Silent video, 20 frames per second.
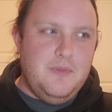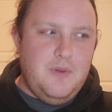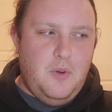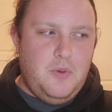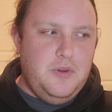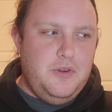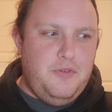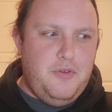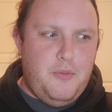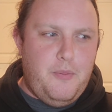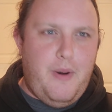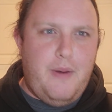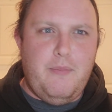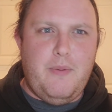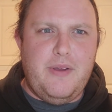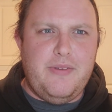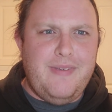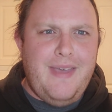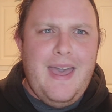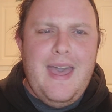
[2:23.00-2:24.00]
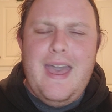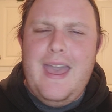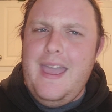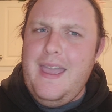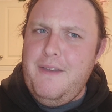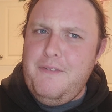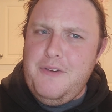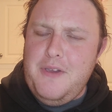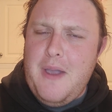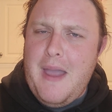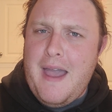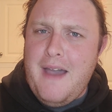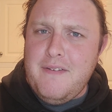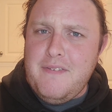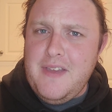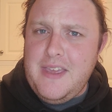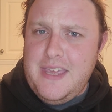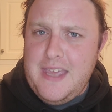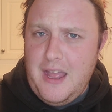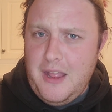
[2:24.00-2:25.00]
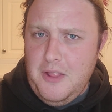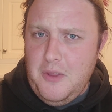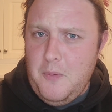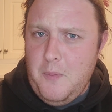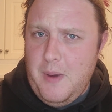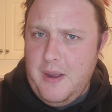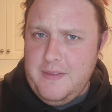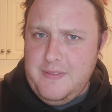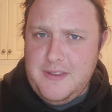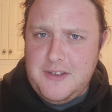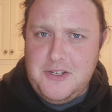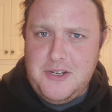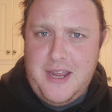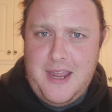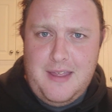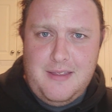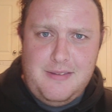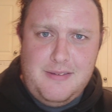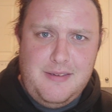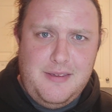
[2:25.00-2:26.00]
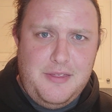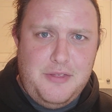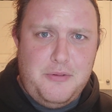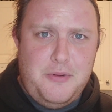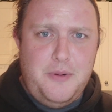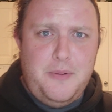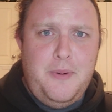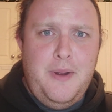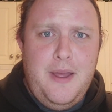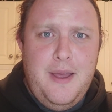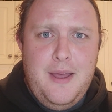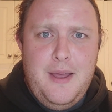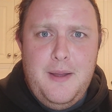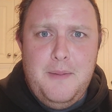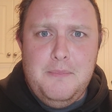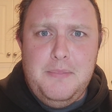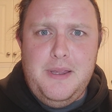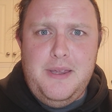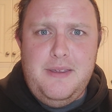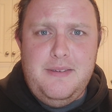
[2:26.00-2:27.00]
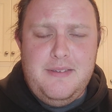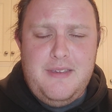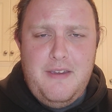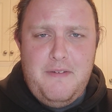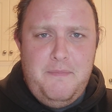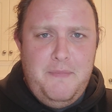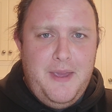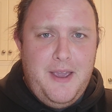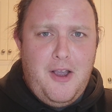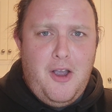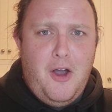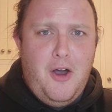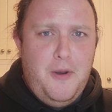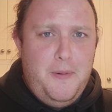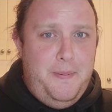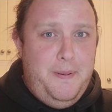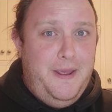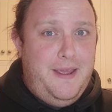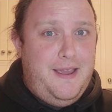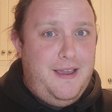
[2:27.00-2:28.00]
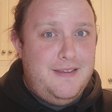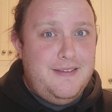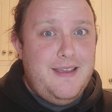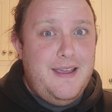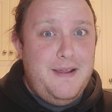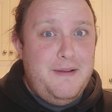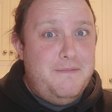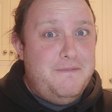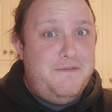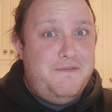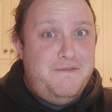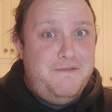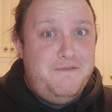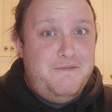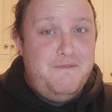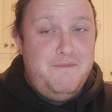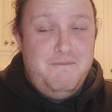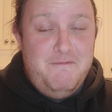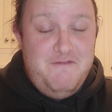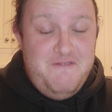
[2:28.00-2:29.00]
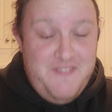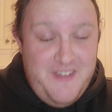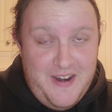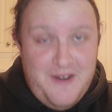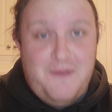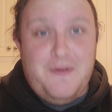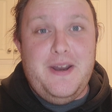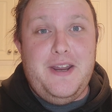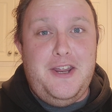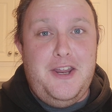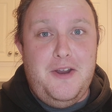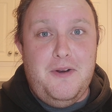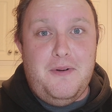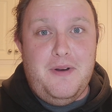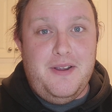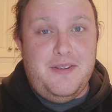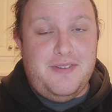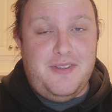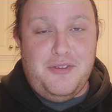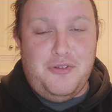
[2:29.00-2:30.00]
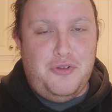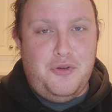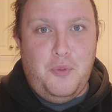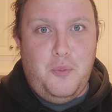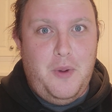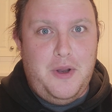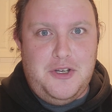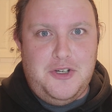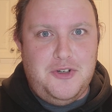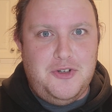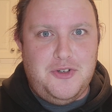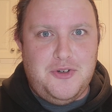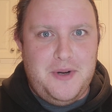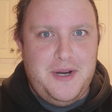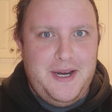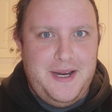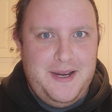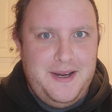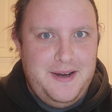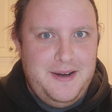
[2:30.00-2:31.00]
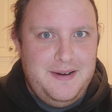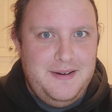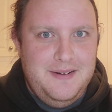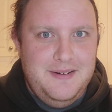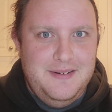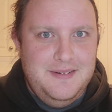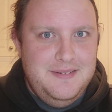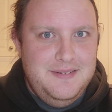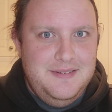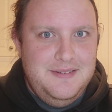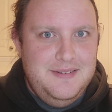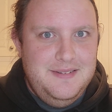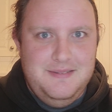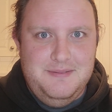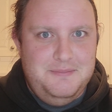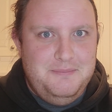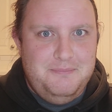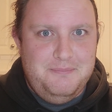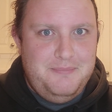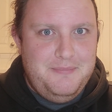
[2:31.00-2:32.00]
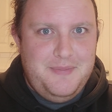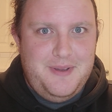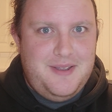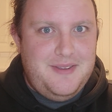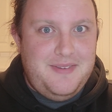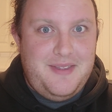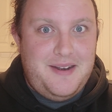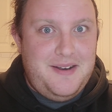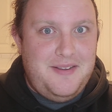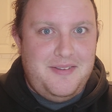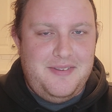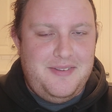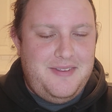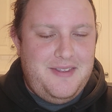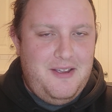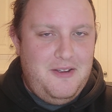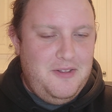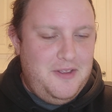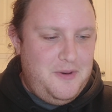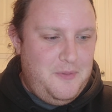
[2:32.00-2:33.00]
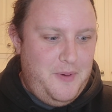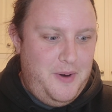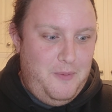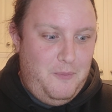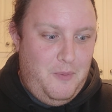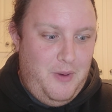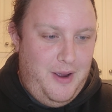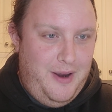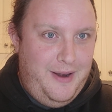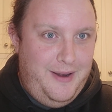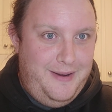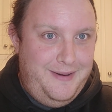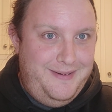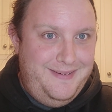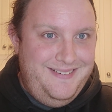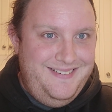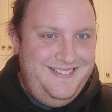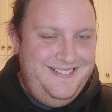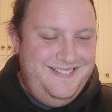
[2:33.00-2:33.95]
Only for red wines. If you have a yellow wine that you can't see through, please give me a call because I am very curious as to what you're drinking. Because that doesn't sound like white wine.